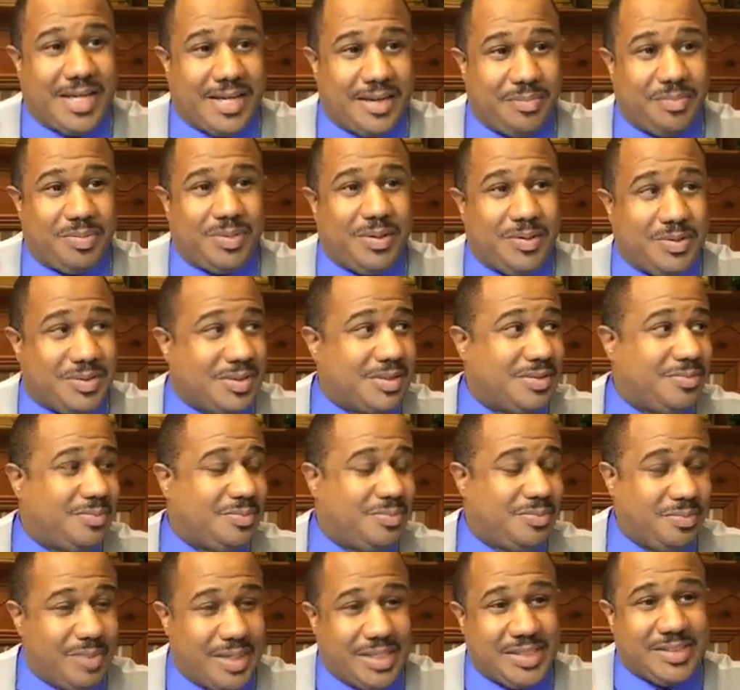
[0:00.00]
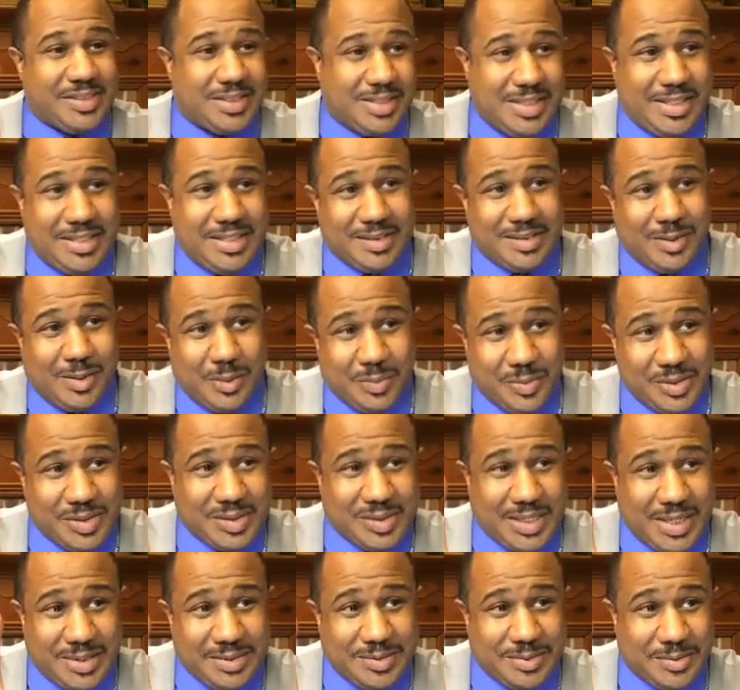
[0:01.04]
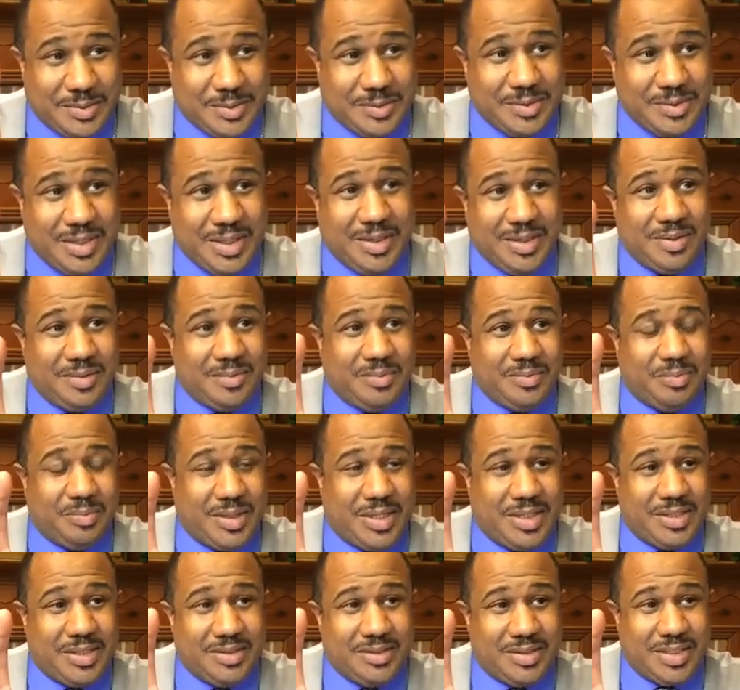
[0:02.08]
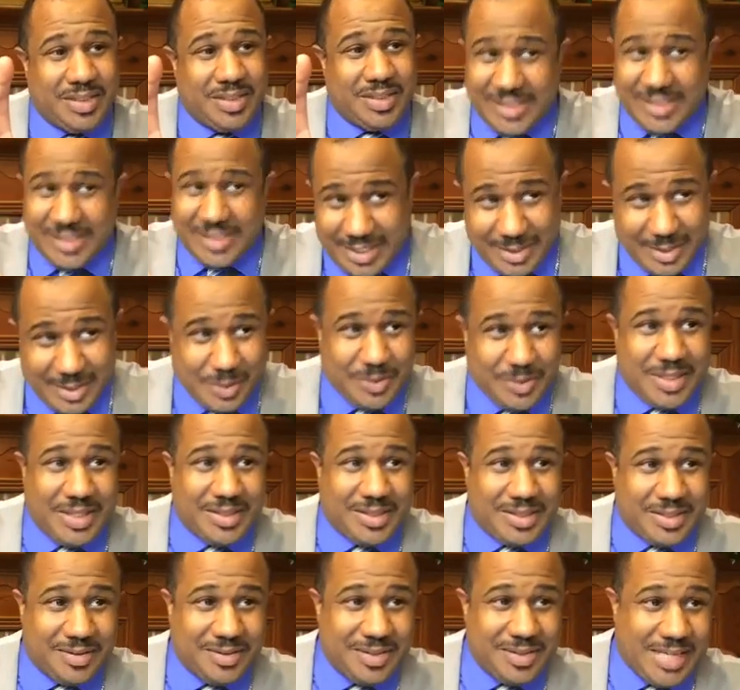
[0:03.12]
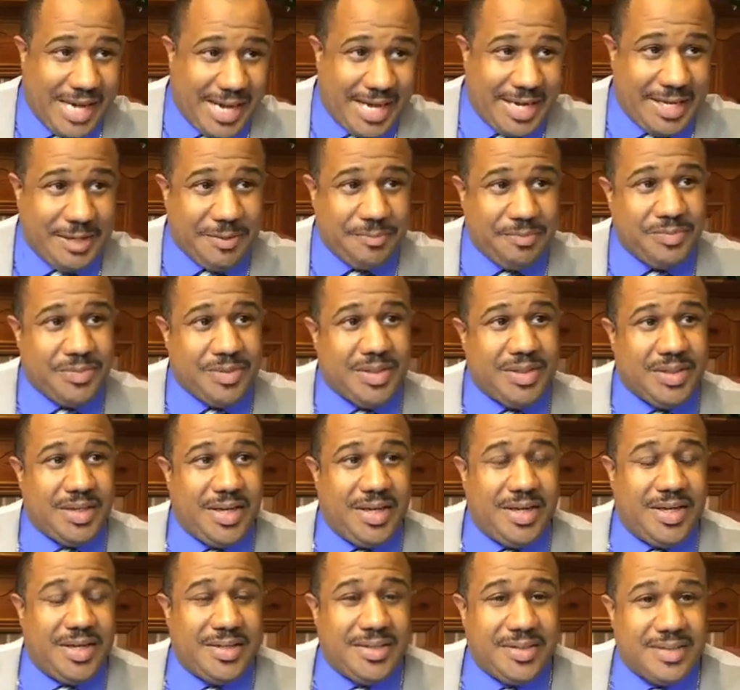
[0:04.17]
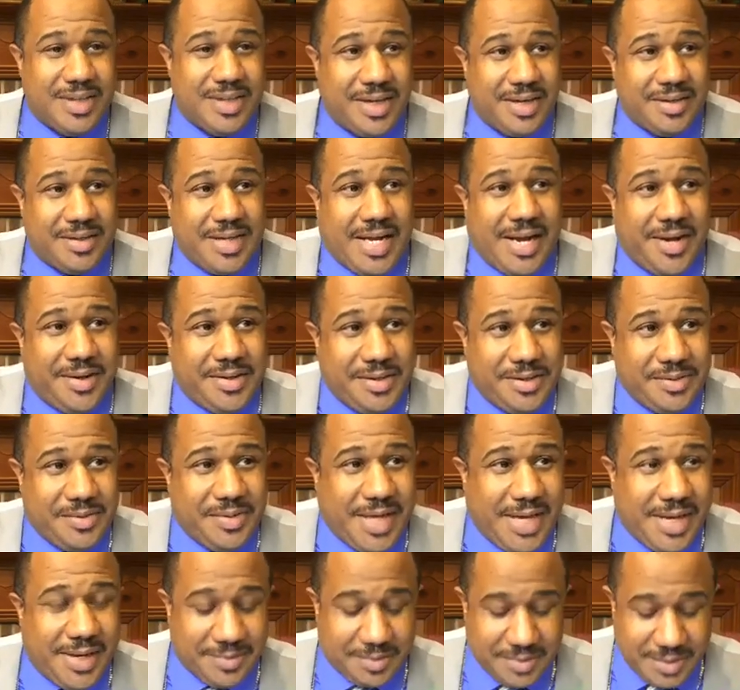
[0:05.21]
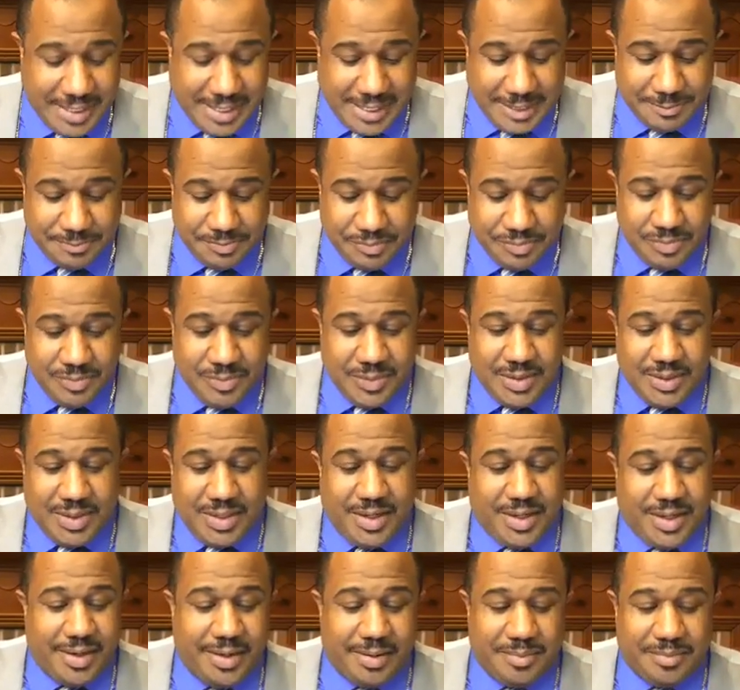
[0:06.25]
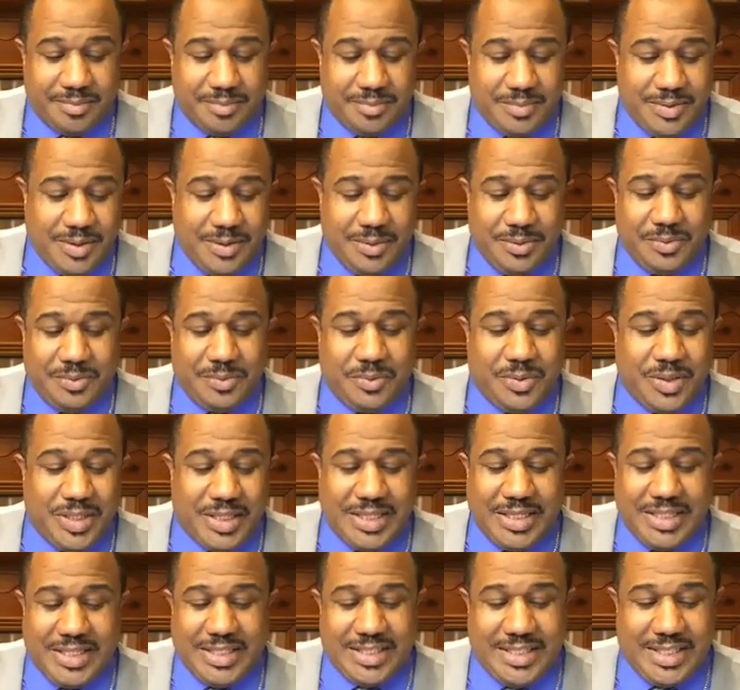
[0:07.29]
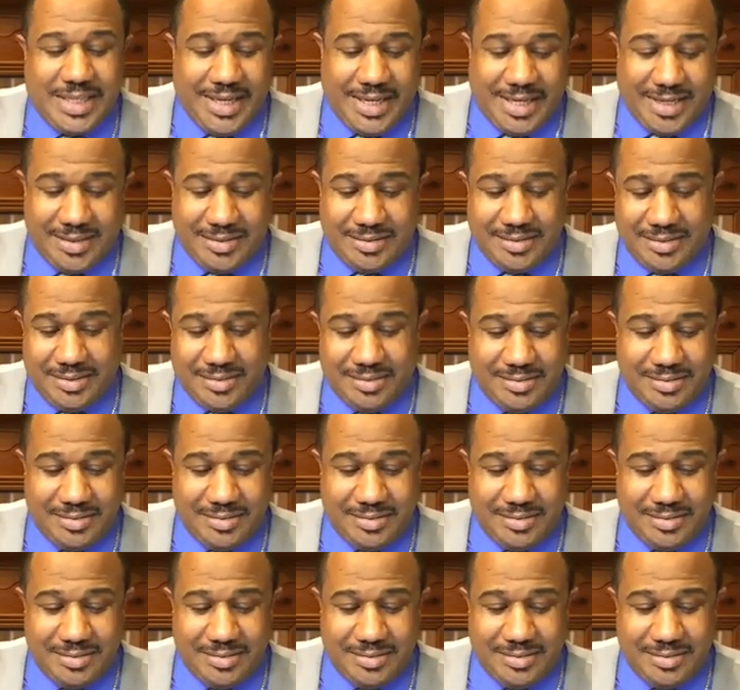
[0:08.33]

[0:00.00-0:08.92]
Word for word: that a person basically is a homosexual, but they say no, that they're not? And uh, how do you handle that? Um, you really can't